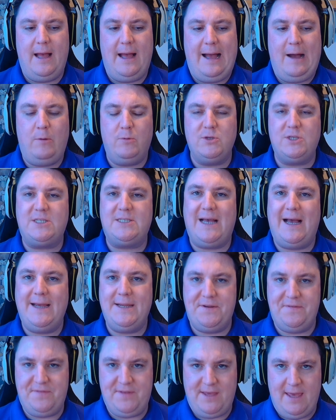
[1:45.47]

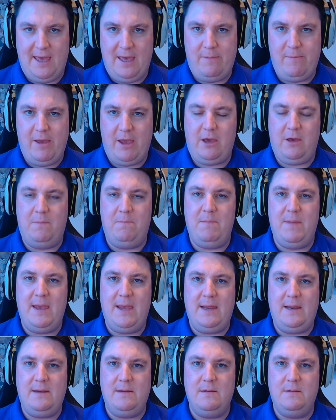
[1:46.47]
outside of the game, it can
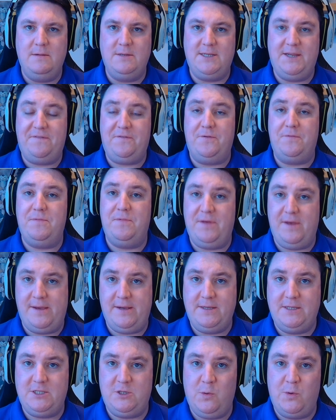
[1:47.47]
mean different
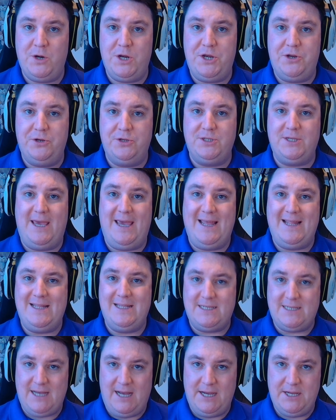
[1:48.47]
things to what it does
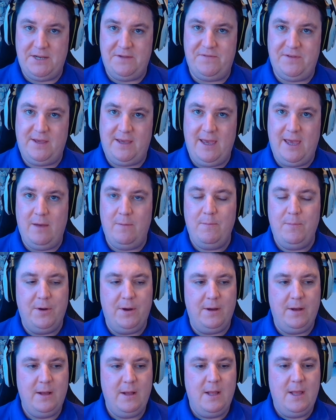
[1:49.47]
inside of the game.
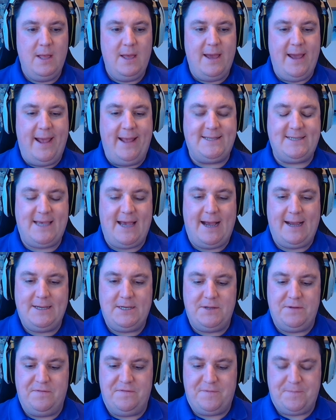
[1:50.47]
But it's kind
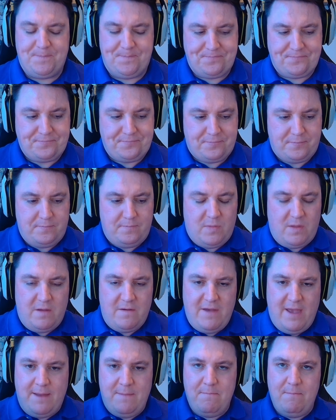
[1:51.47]
of,
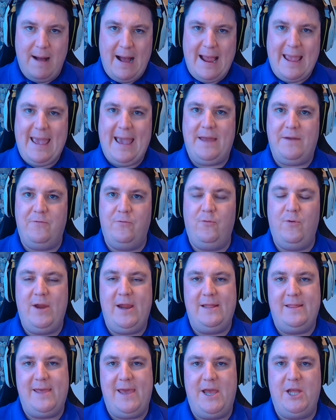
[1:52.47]
in my head,
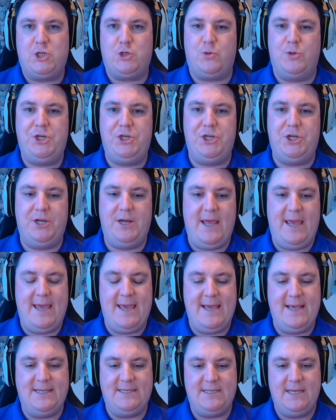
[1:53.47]
really, attrition
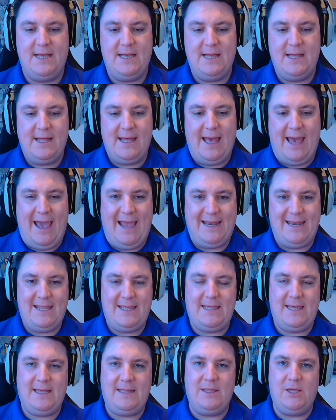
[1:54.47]
is
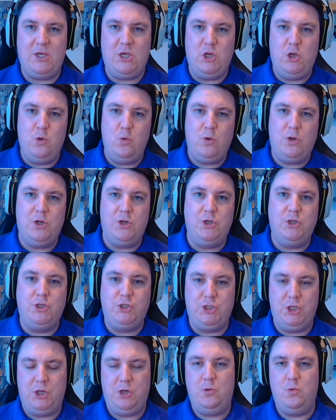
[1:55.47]
anything that you can
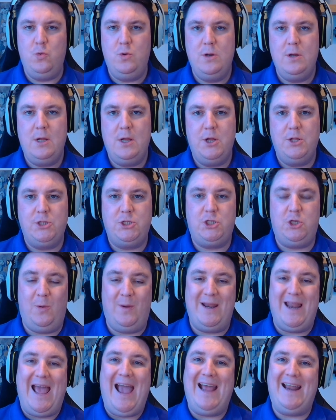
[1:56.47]
do to
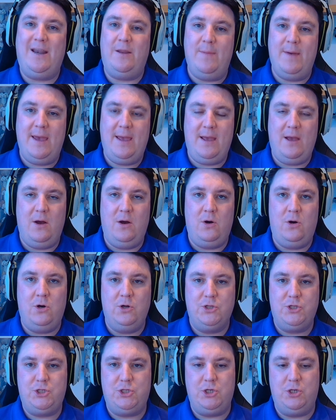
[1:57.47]
an enemy or
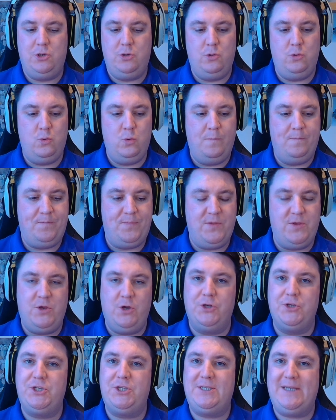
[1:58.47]
to
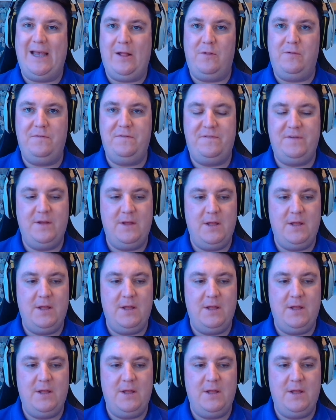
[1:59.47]
yourself